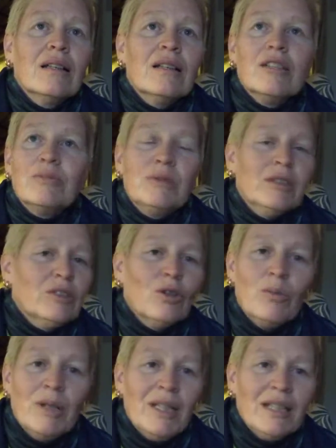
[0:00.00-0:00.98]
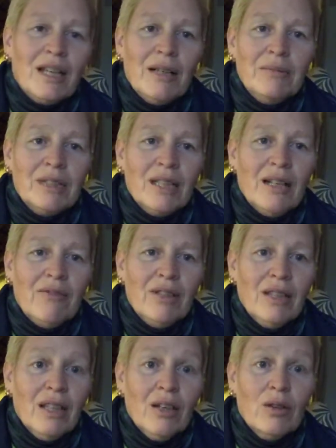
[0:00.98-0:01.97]
there's been so many times that
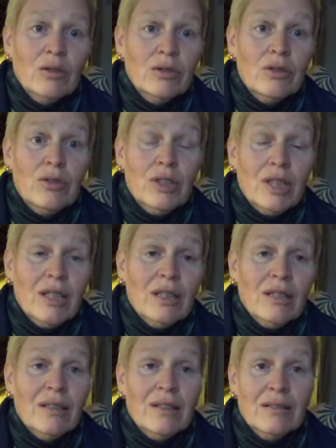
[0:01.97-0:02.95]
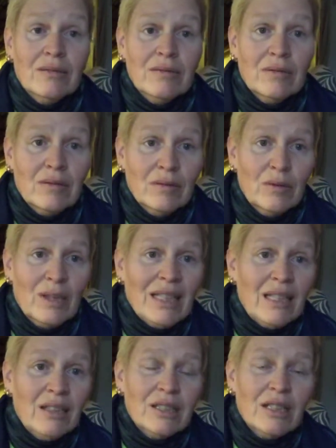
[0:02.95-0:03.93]
everything goes to shit when
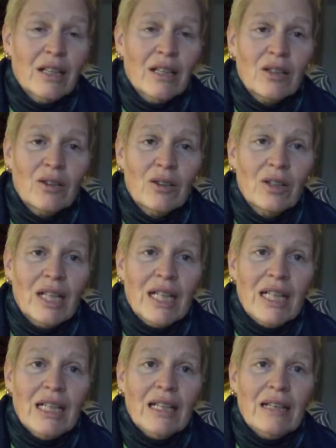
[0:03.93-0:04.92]
there's alcohol, and